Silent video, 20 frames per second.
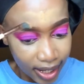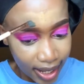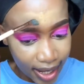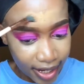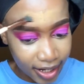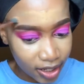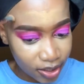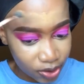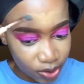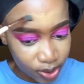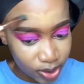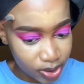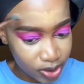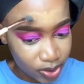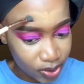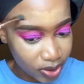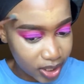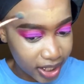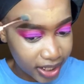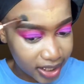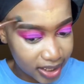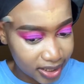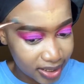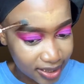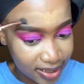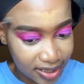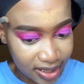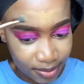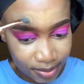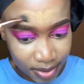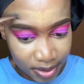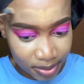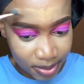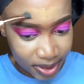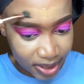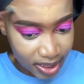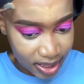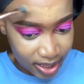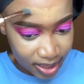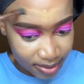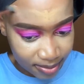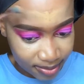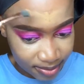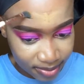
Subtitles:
And I usually do that in December, but I